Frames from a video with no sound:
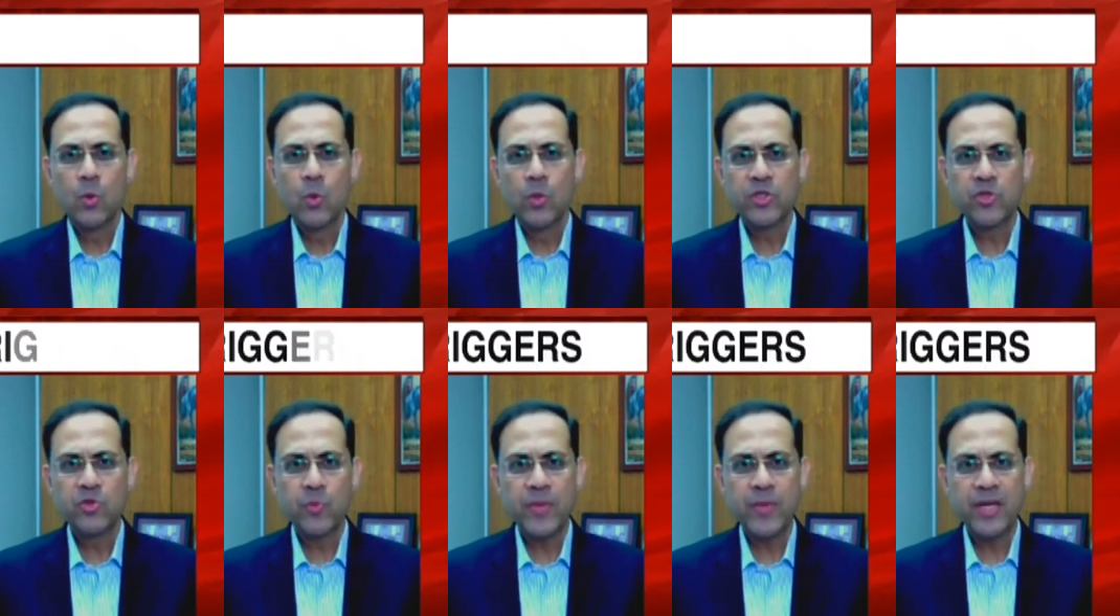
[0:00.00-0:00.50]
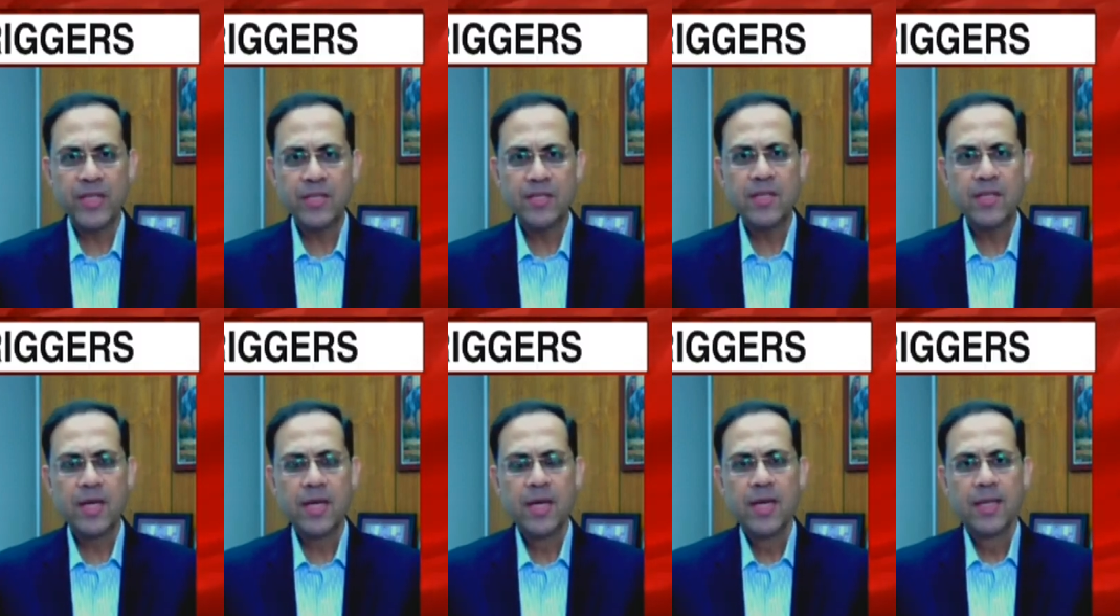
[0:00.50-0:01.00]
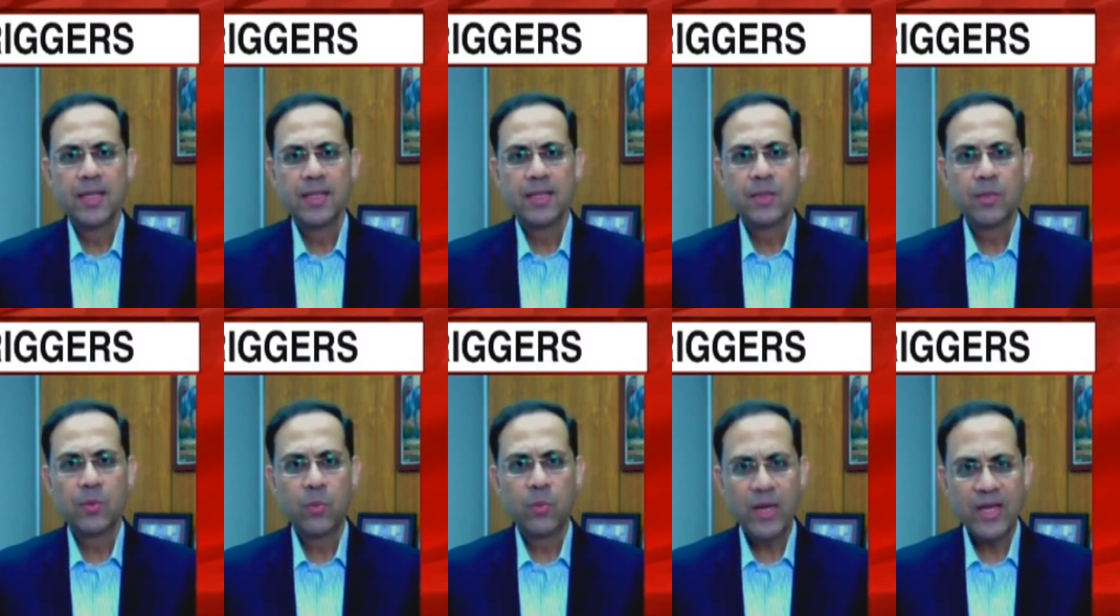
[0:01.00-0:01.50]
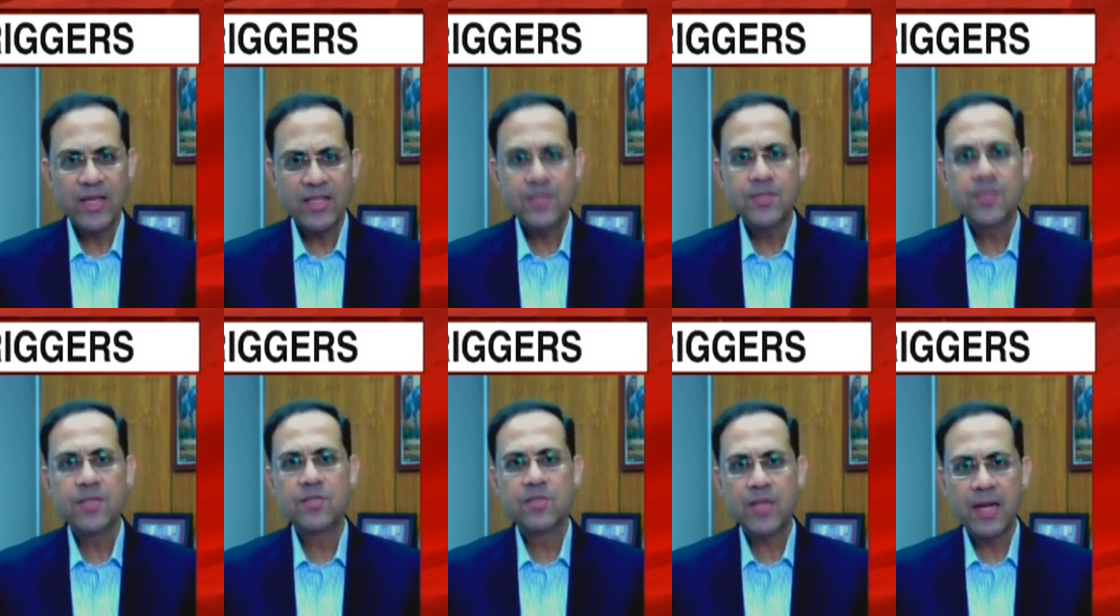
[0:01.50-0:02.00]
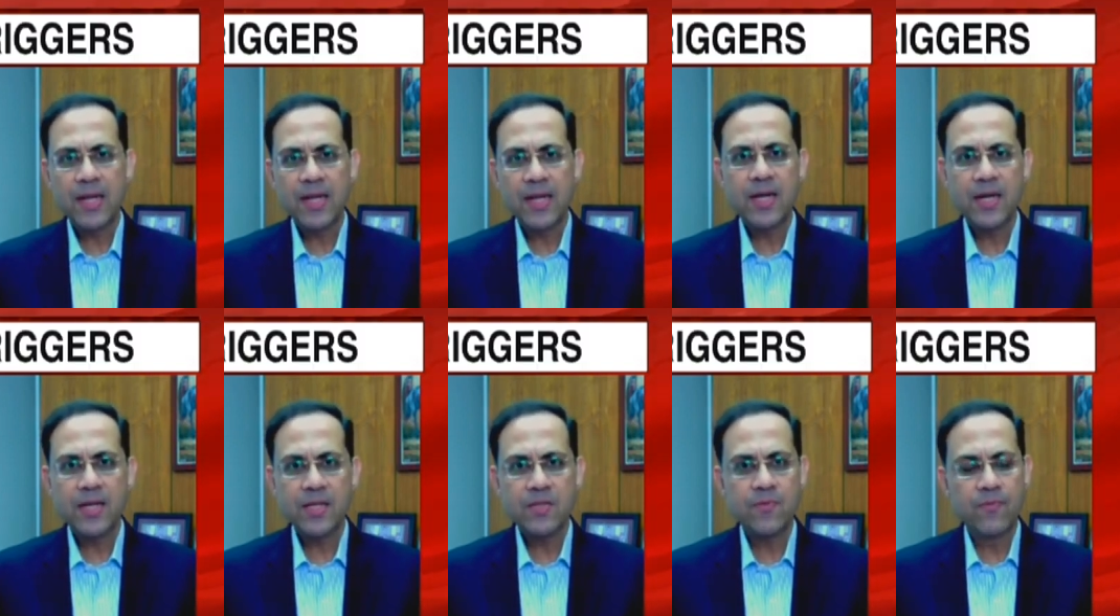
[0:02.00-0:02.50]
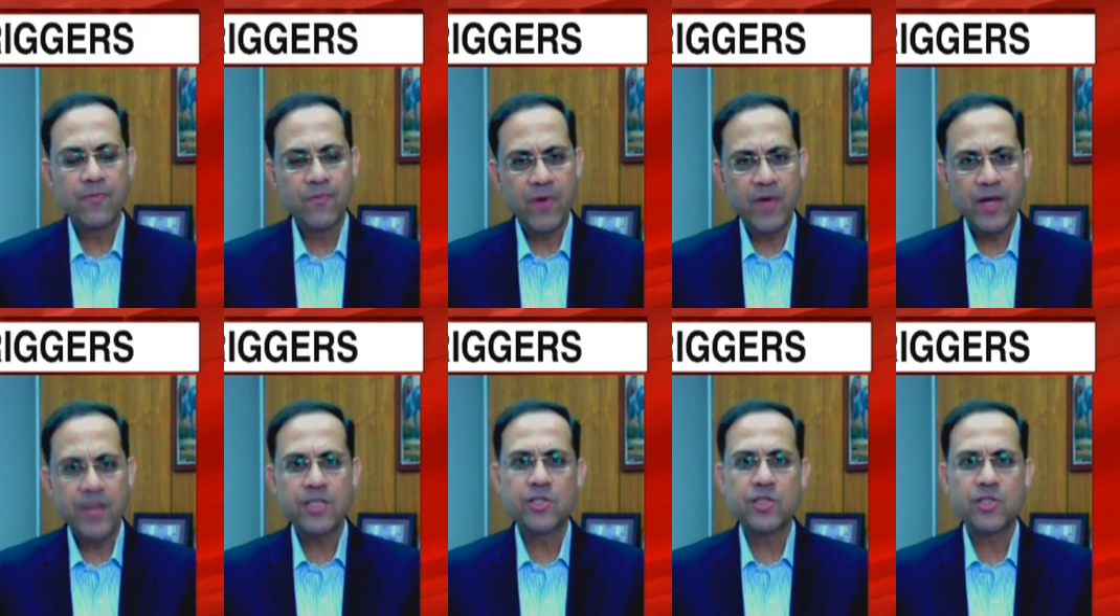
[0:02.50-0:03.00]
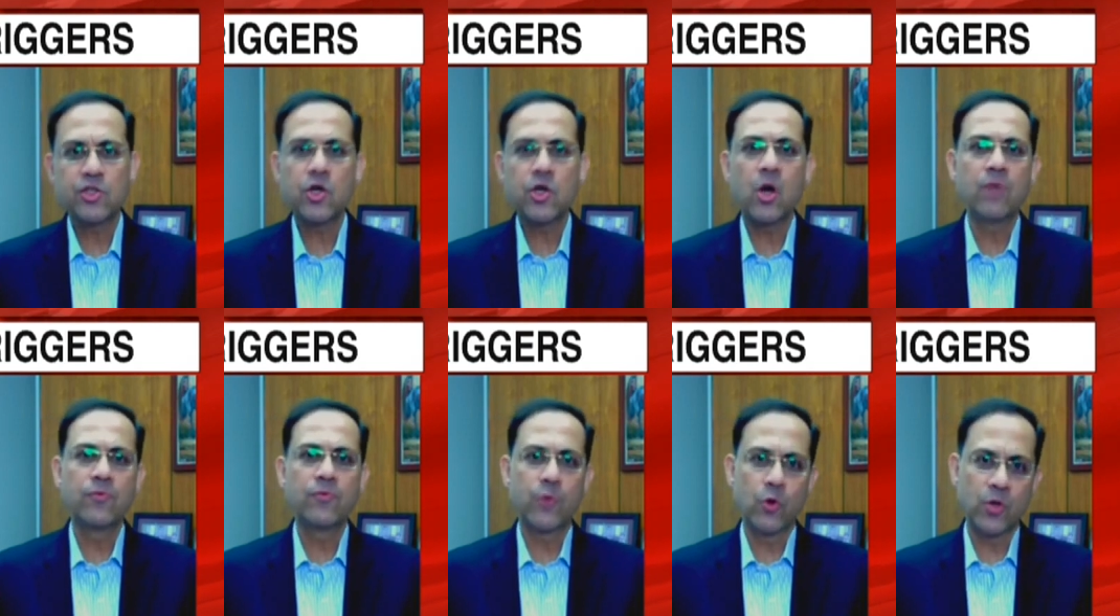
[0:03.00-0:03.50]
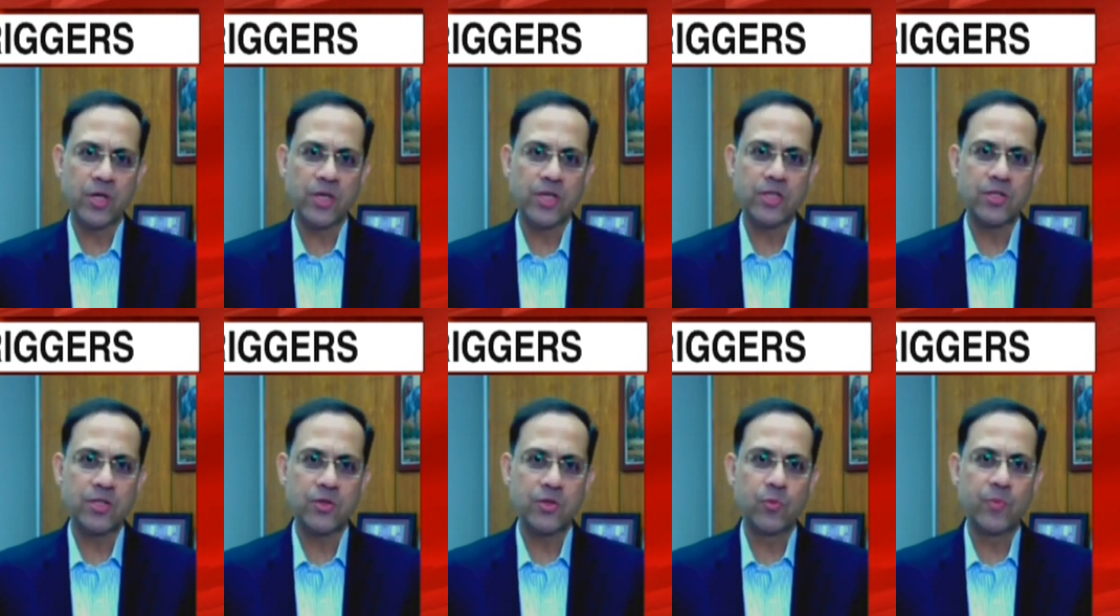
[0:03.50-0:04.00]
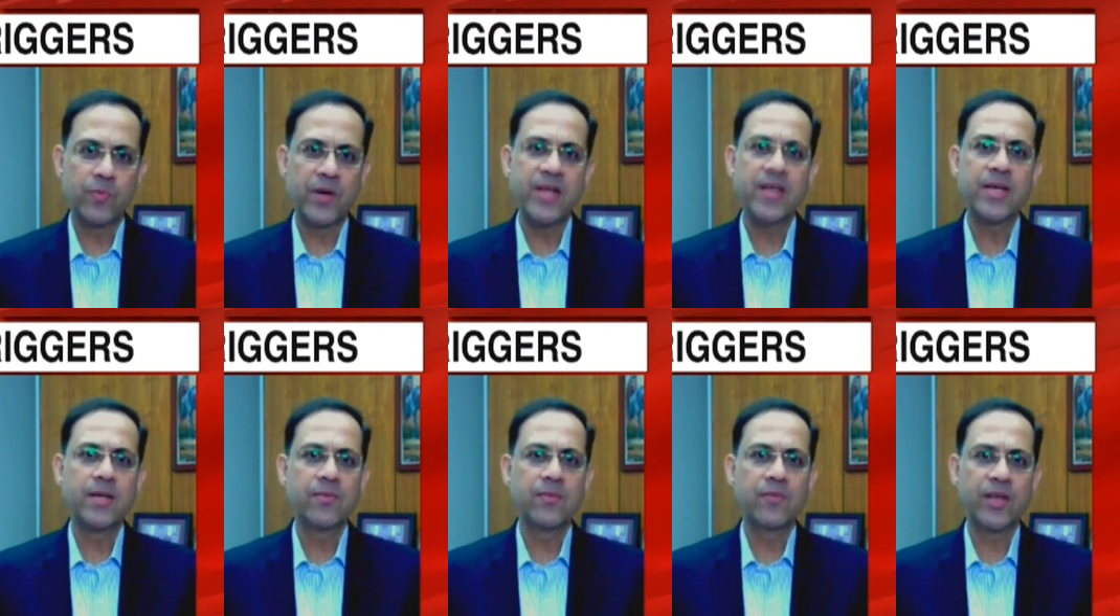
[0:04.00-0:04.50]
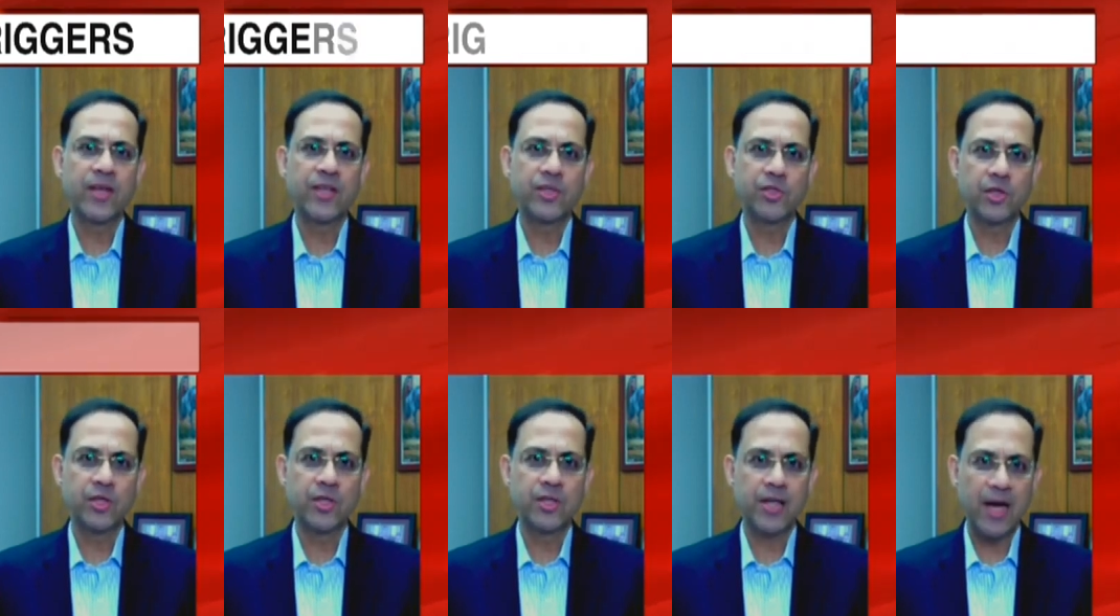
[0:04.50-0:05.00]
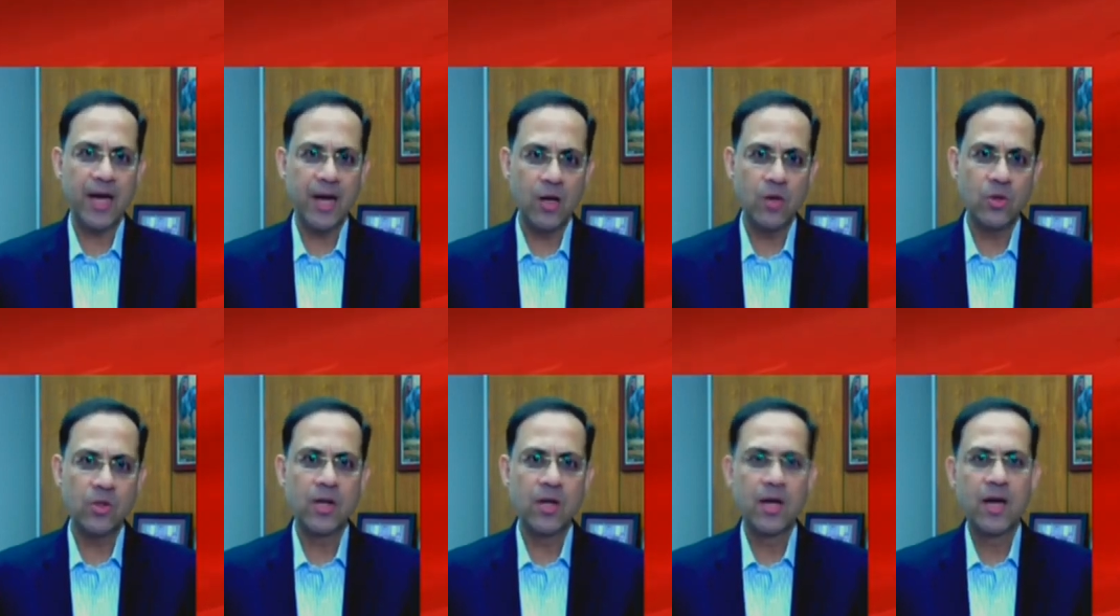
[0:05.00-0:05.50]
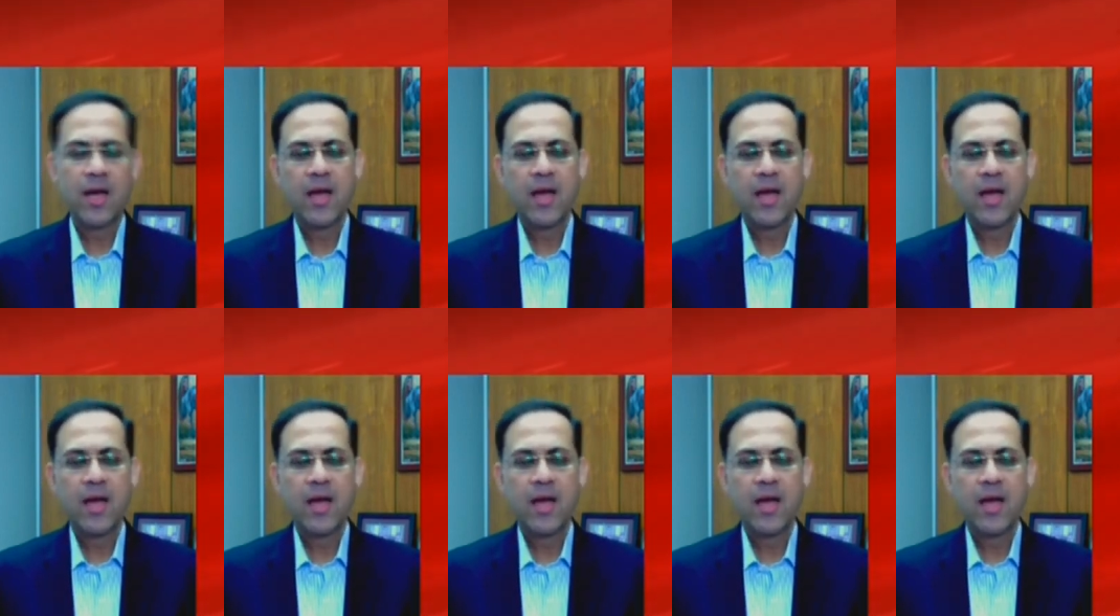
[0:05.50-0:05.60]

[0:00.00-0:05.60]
which means the West is telling us very strong focus to bring inflation down,